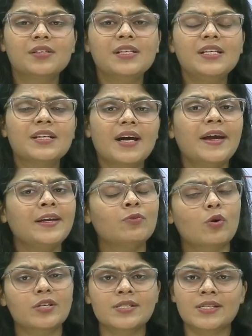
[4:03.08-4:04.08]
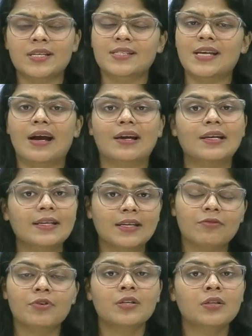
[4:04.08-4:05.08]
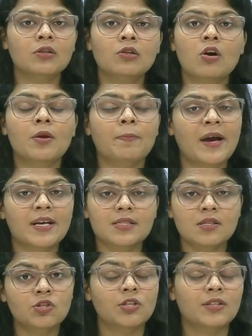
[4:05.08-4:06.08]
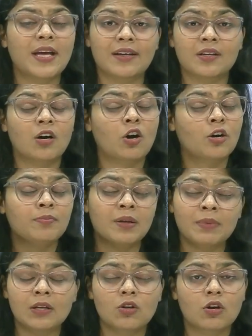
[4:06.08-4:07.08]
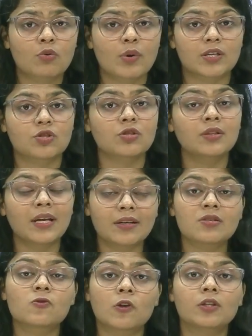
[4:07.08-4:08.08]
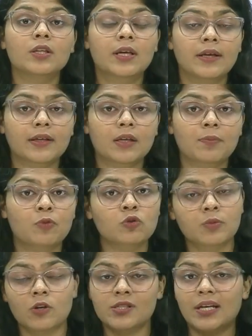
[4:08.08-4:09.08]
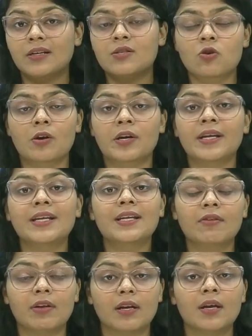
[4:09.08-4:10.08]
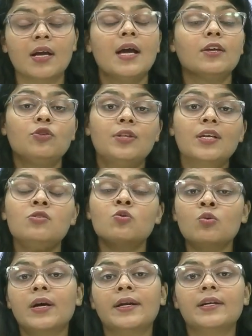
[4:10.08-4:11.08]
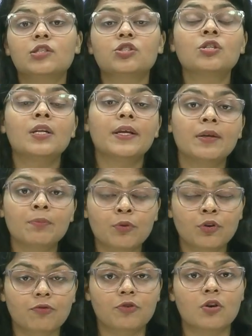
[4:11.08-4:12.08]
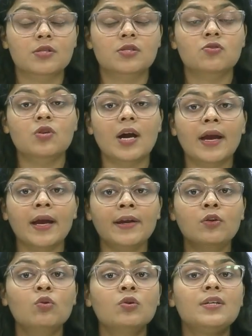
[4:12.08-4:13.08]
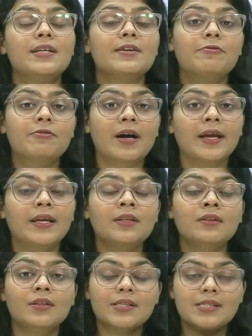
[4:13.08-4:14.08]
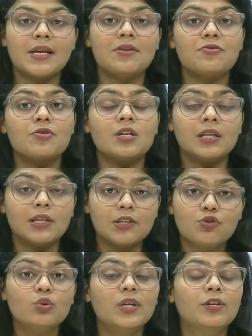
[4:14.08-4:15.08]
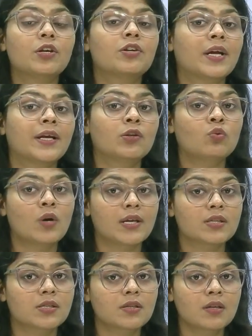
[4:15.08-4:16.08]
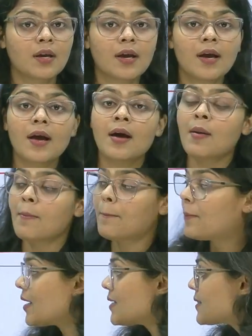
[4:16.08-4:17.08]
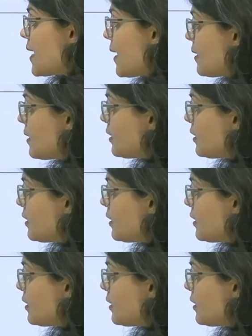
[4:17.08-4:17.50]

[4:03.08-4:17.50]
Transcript: rewrite what is exactly given in your passage, that or maybe in your question. That is not the correct approach, because that is already given. There's no additional input of yours. Try to define the central issue that you're trying to answer. Present